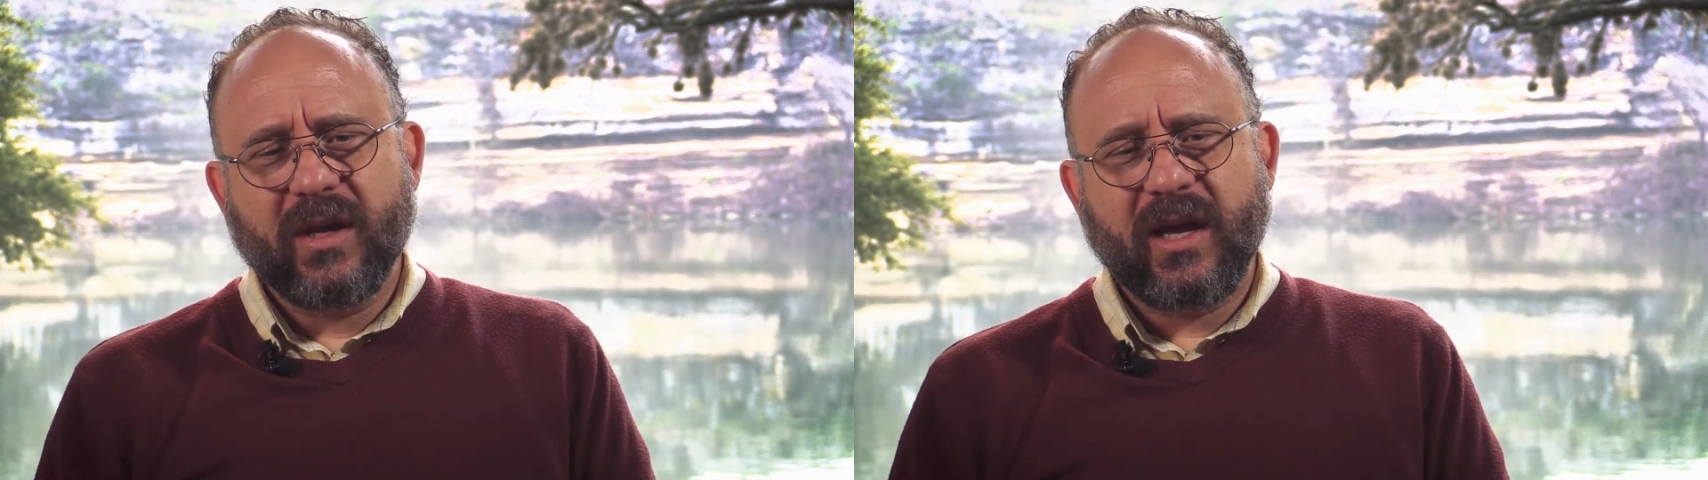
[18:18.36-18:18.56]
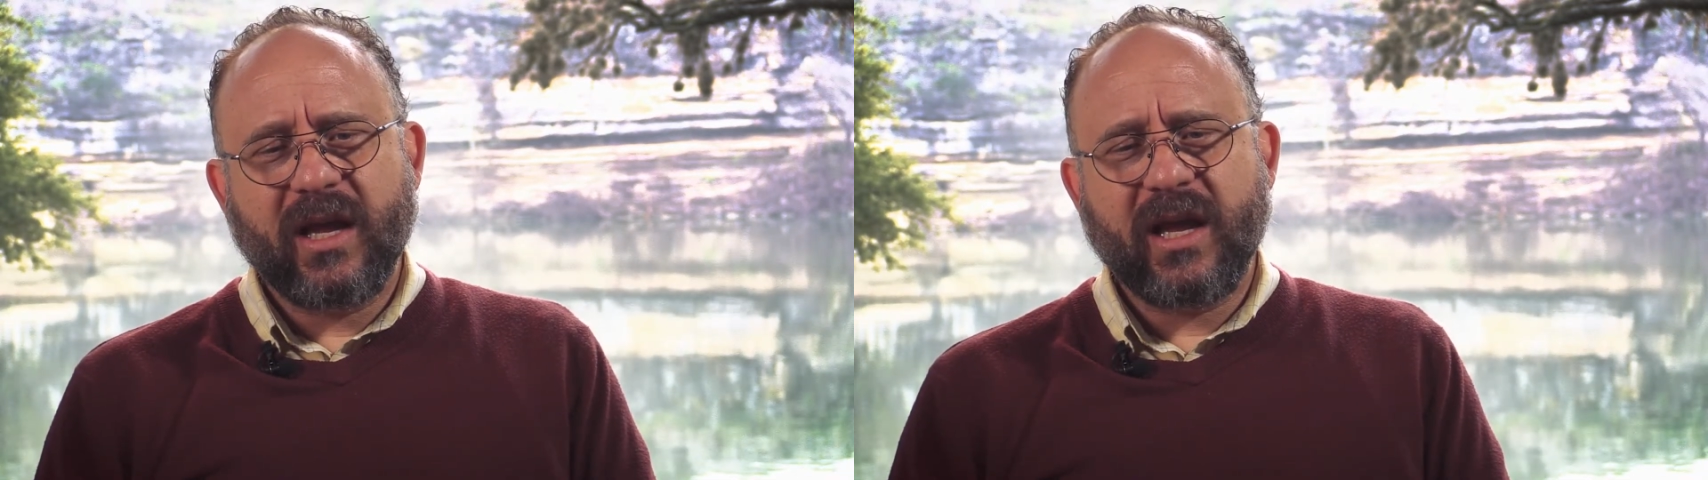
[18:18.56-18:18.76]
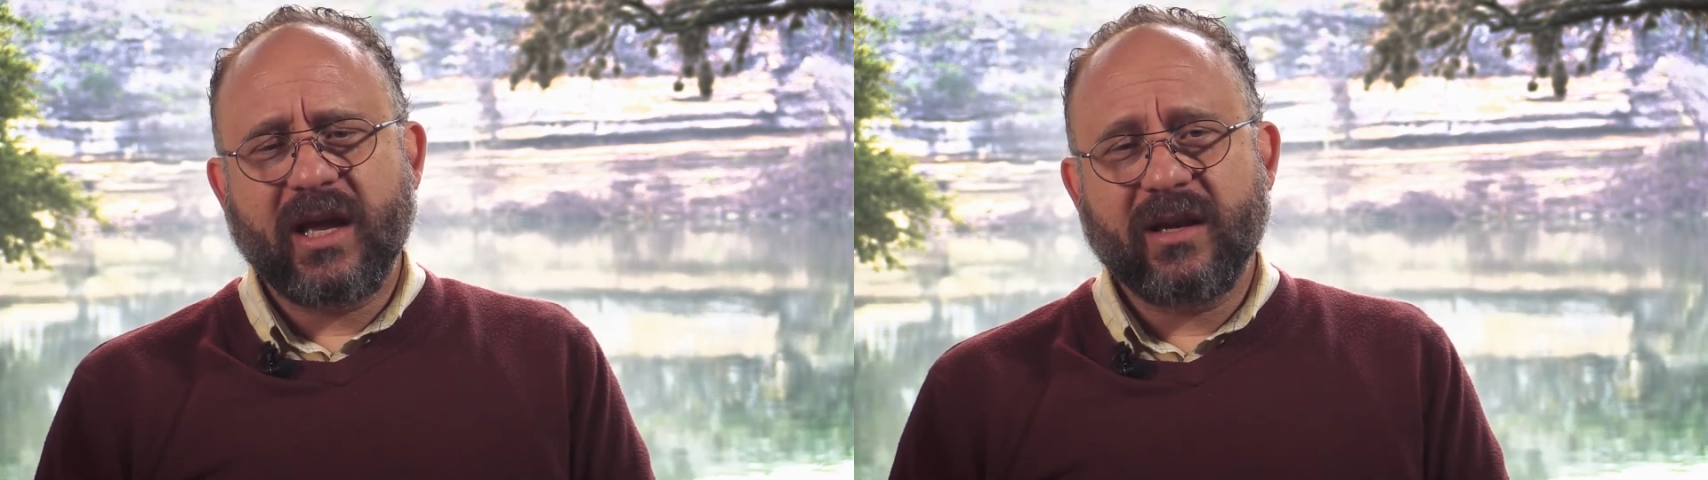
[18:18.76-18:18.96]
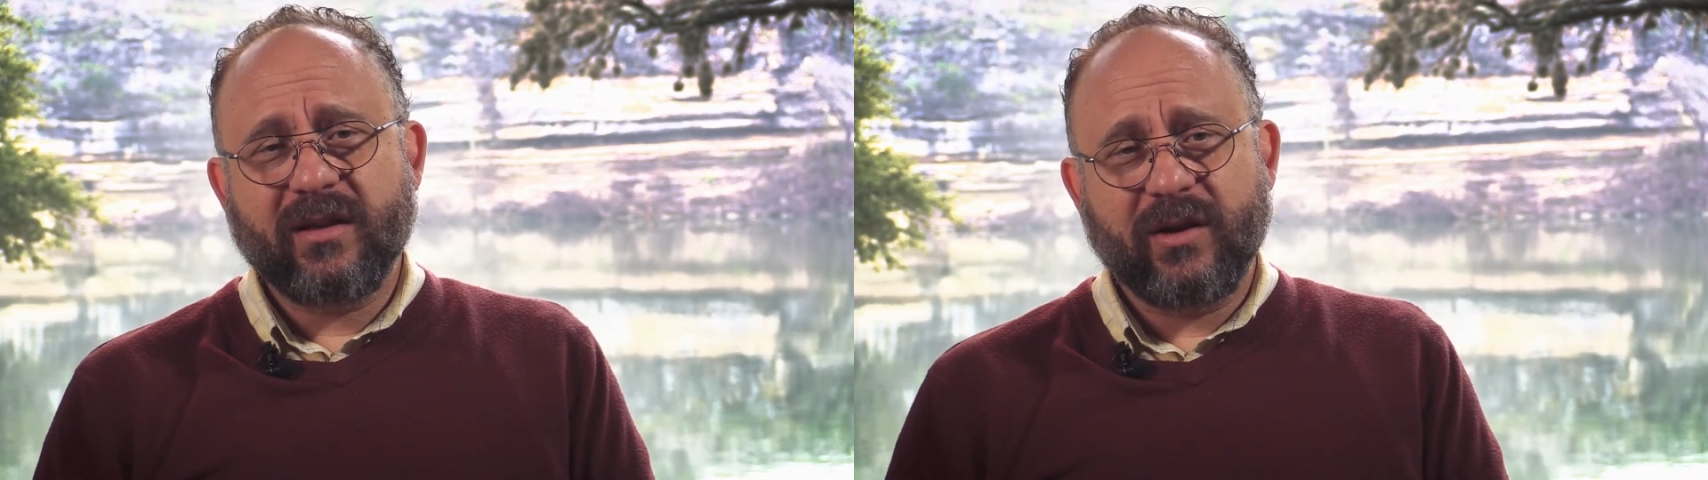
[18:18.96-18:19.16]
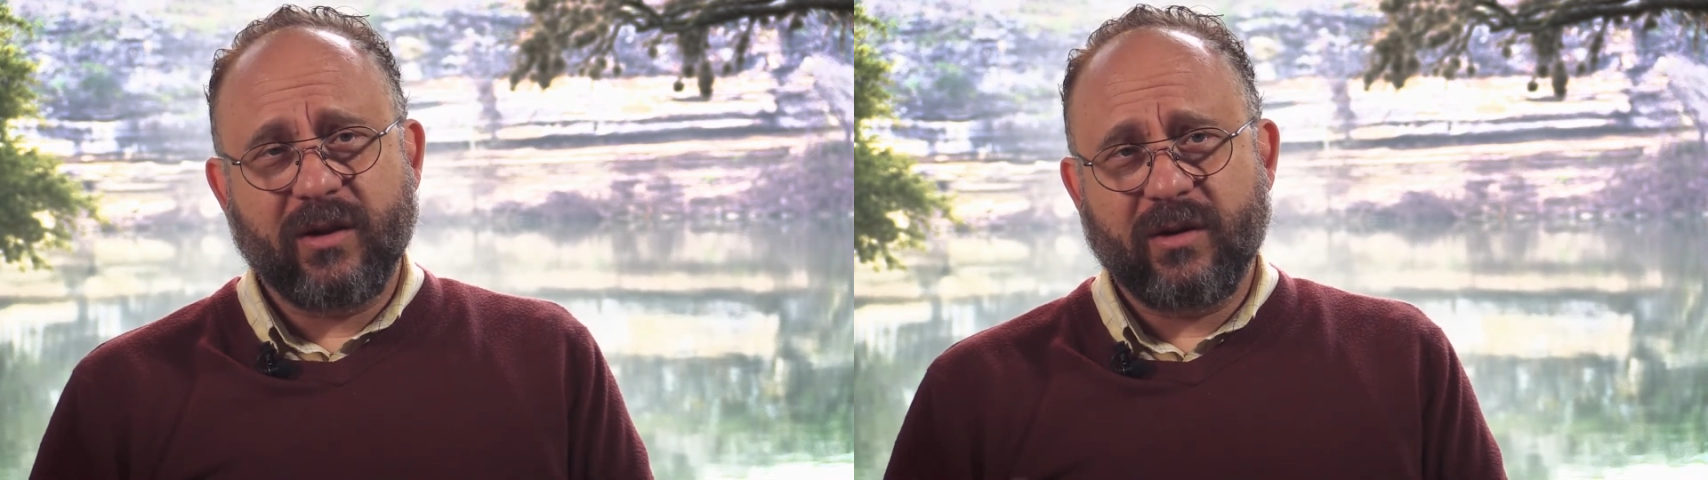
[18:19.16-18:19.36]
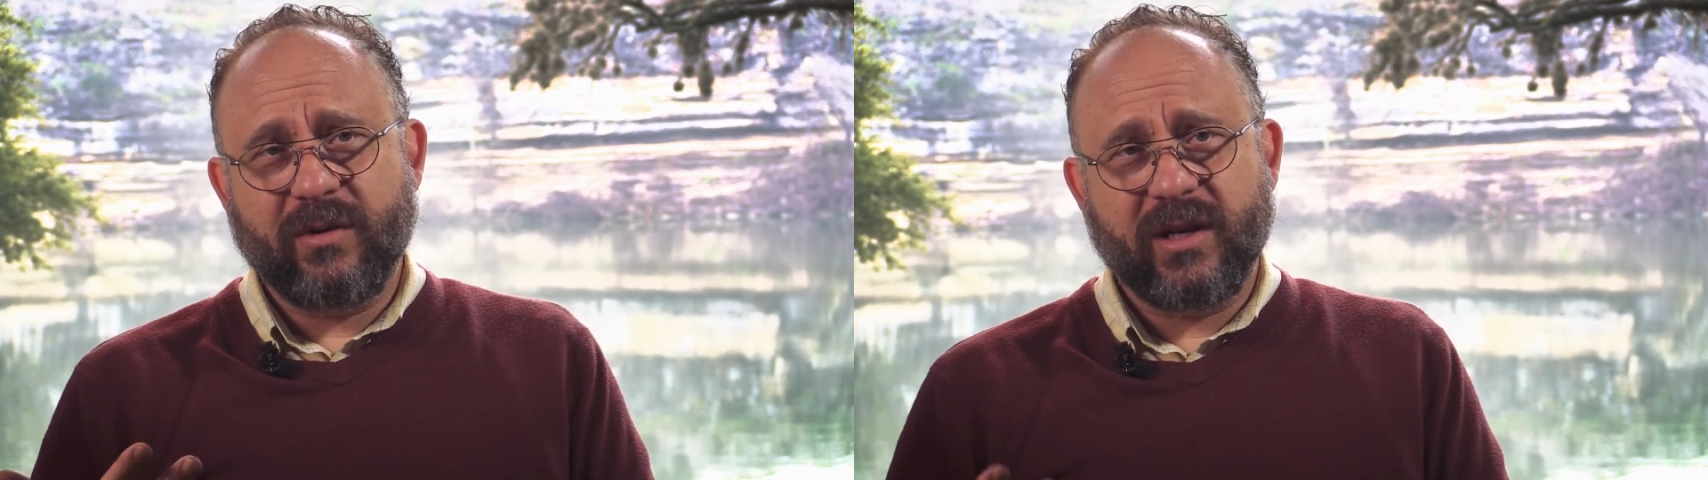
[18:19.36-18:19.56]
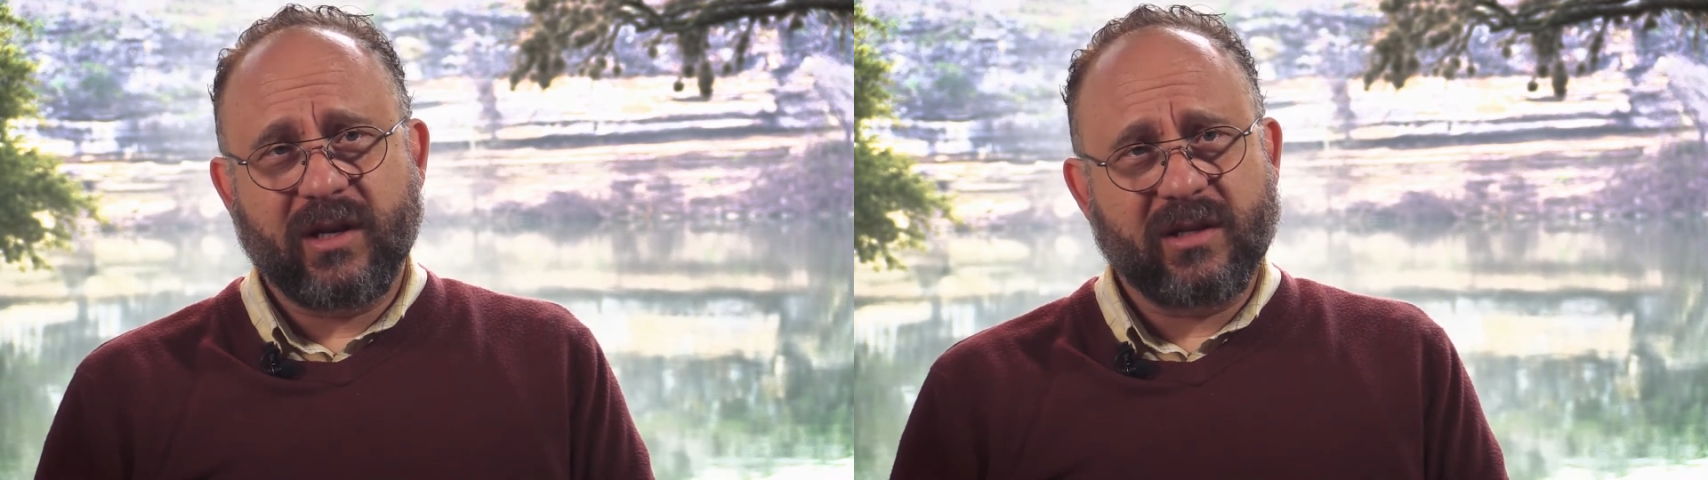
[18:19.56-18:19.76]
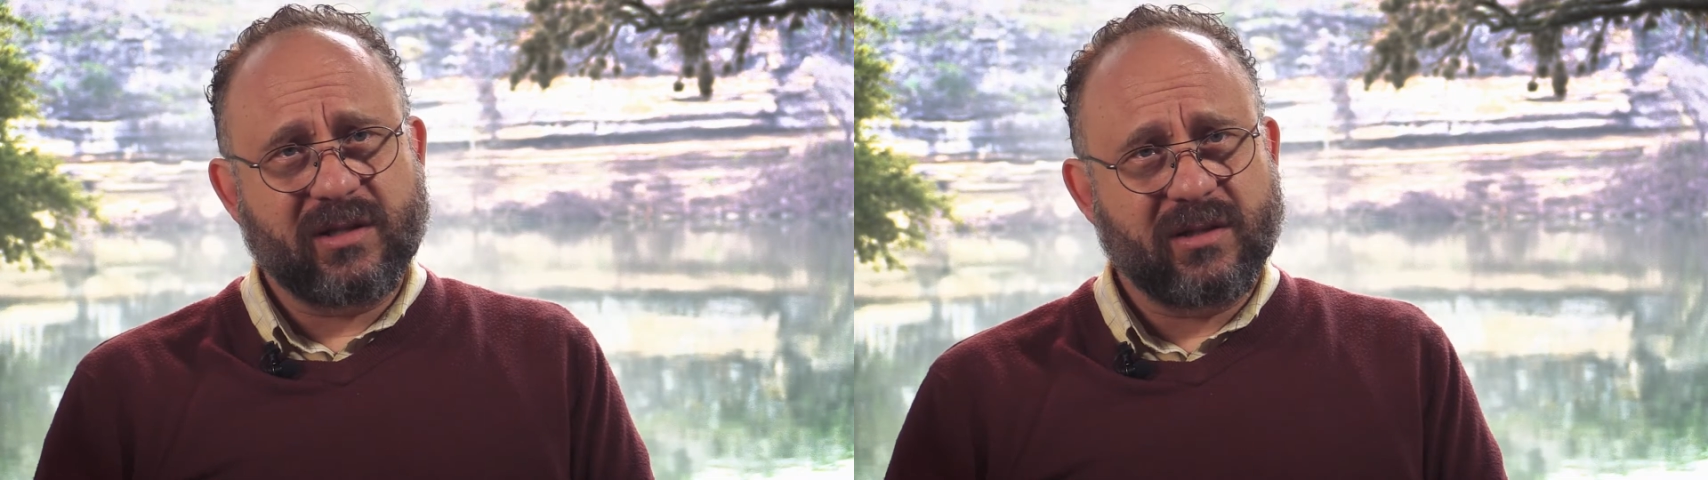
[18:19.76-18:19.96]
and then